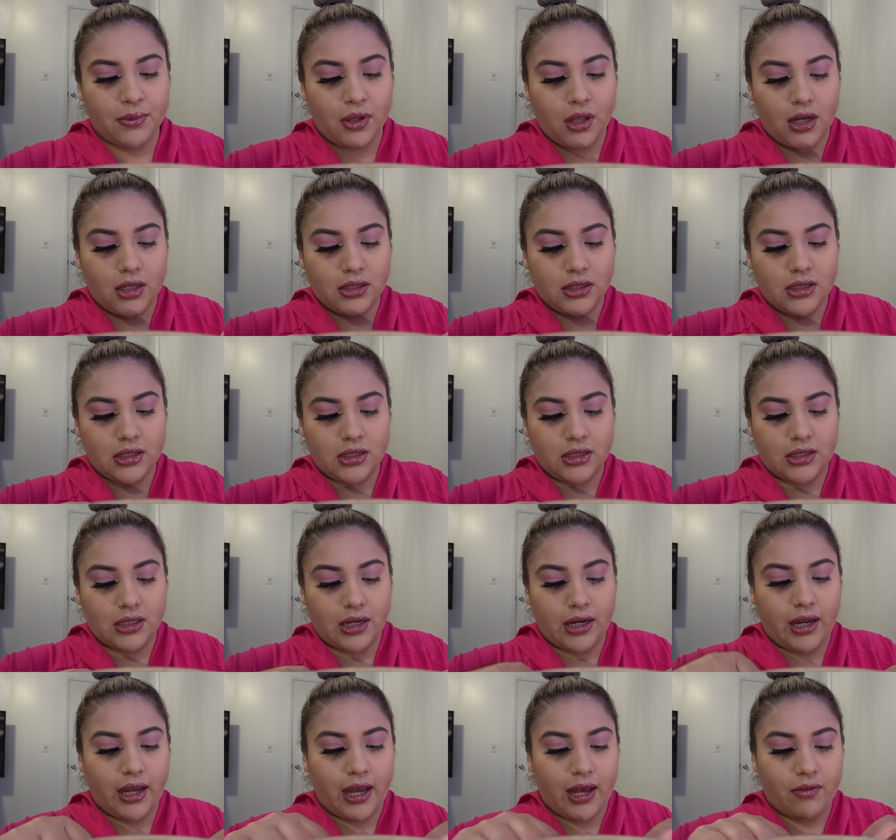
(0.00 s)
glosses that
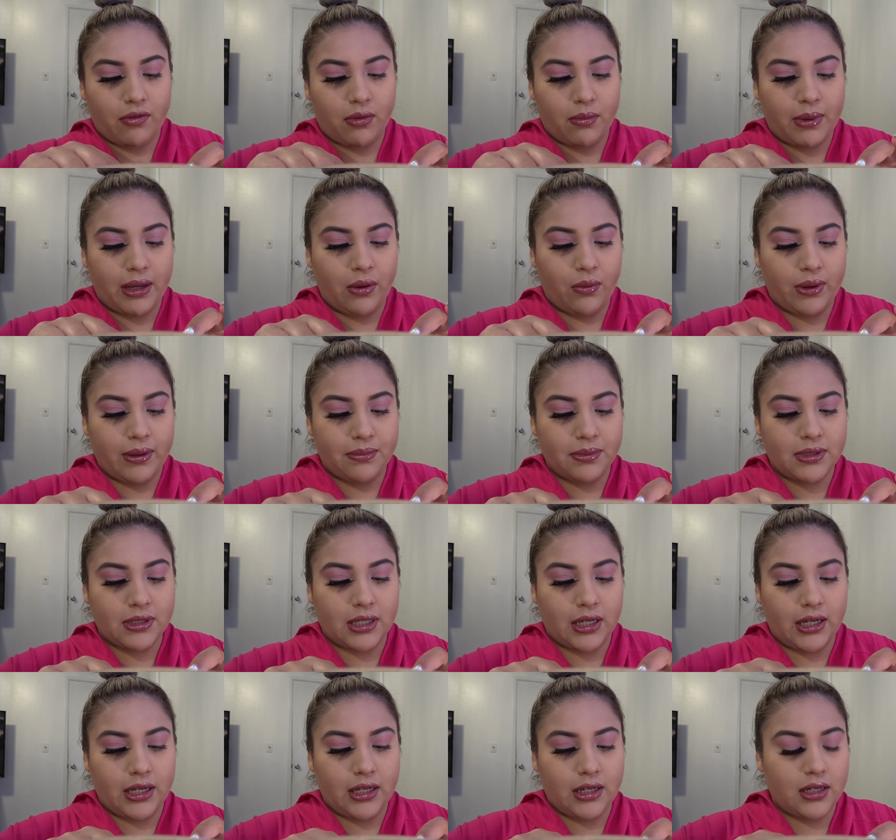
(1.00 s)
I have on my
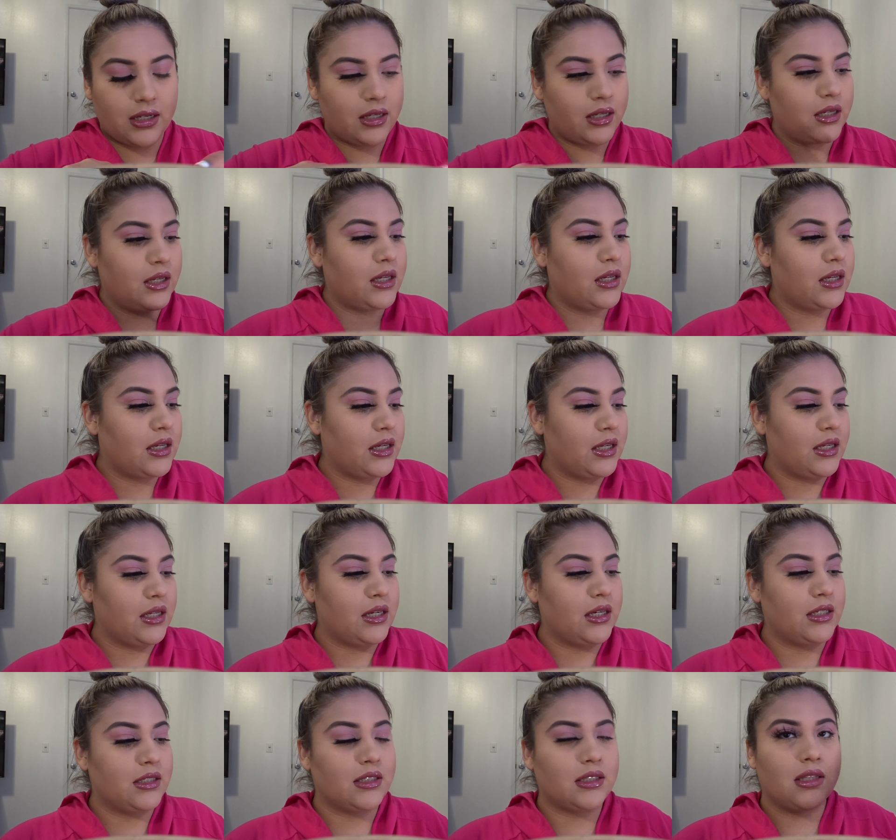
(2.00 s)
website. It
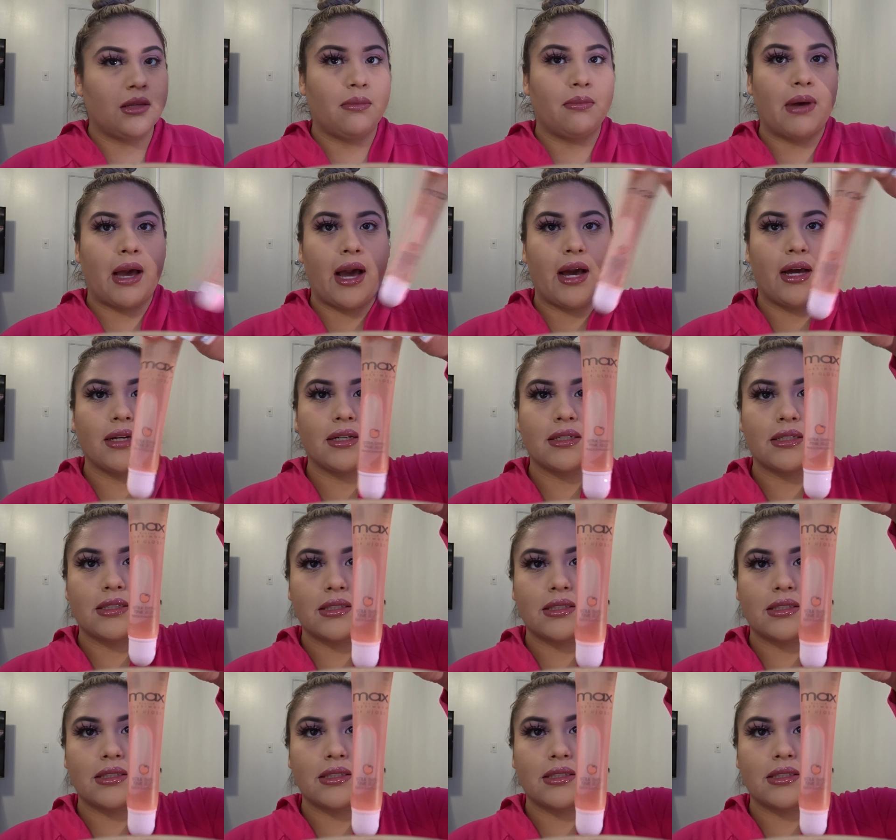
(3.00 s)
is the Max.